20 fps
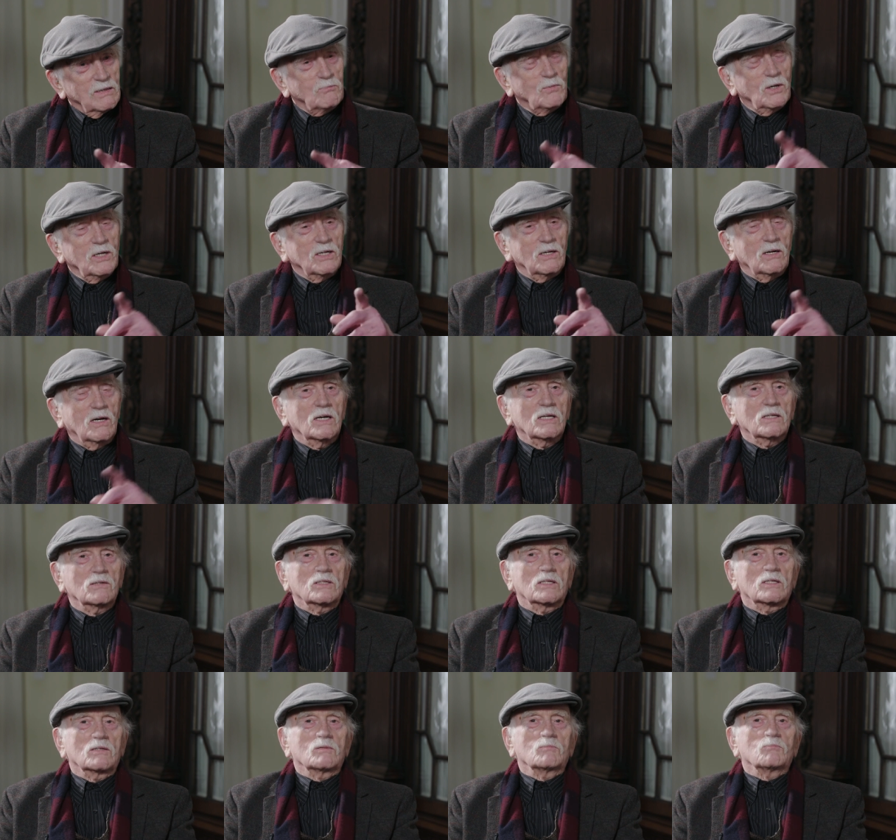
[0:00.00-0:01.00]
One or
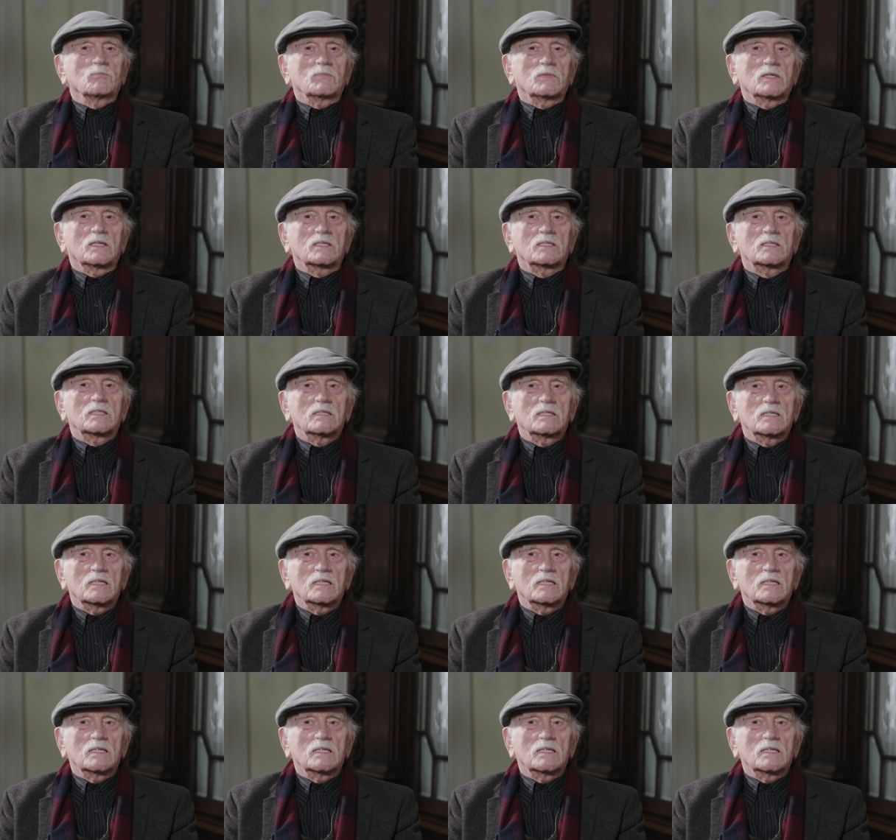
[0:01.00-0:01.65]
other of them. But yeah.